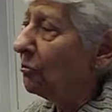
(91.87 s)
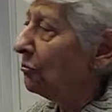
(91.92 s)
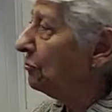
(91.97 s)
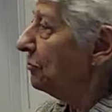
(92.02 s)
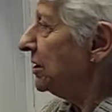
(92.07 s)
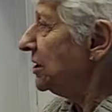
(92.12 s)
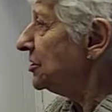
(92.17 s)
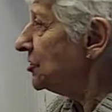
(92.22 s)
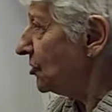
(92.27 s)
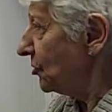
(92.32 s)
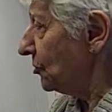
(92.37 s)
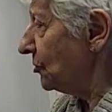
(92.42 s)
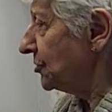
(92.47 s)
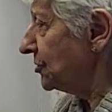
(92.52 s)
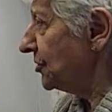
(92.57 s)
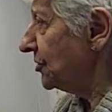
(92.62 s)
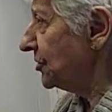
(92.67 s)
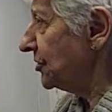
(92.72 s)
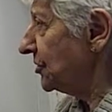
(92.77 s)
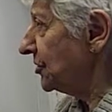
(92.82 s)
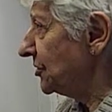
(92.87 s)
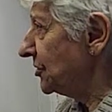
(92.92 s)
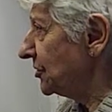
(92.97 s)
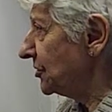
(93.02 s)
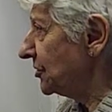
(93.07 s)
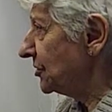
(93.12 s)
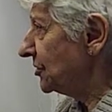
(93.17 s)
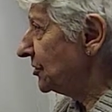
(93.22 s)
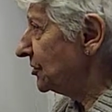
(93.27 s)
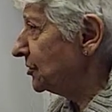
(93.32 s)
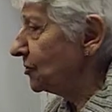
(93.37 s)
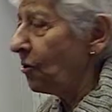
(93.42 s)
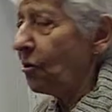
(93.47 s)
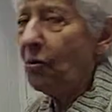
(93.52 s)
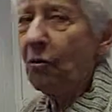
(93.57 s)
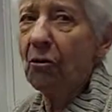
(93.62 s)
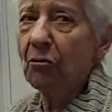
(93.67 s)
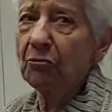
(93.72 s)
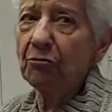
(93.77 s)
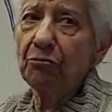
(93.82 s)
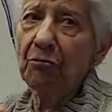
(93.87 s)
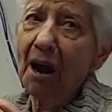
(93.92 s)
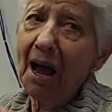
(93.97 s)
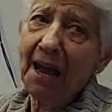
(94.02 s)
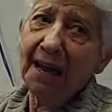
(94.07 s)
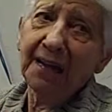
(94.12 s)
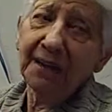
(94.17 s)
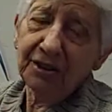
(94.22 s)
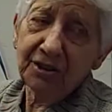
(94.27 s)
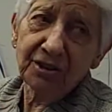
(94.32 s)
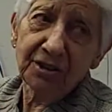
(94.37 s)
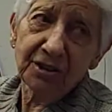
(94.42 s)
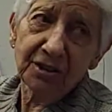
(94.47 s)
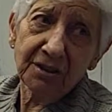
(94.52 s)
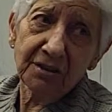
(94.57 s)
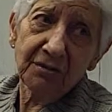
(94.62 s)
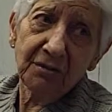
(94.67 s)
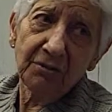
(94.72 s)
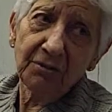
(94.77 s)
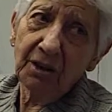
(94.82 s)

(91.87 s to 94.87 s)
resources or rights.